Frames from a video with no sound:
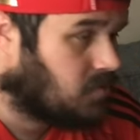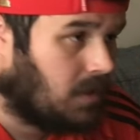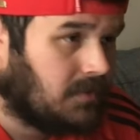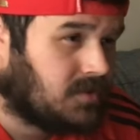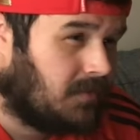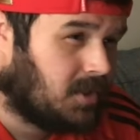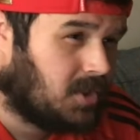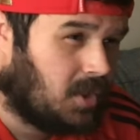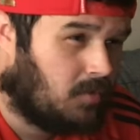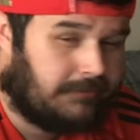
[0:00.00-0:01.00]
well. So I'm going to
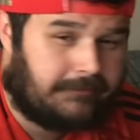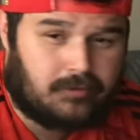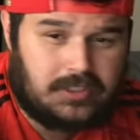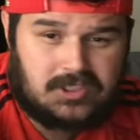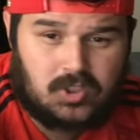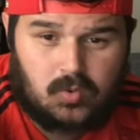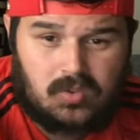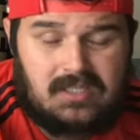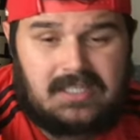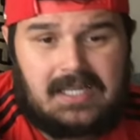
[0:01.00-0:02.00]
go with a 3-2.
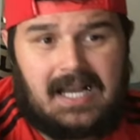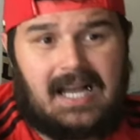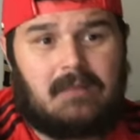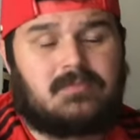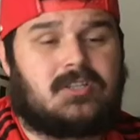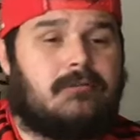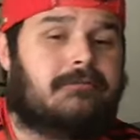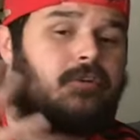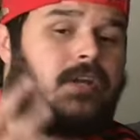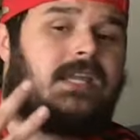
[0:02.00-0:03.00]
So
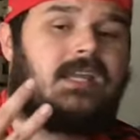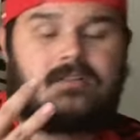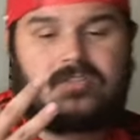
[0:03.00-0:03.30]
3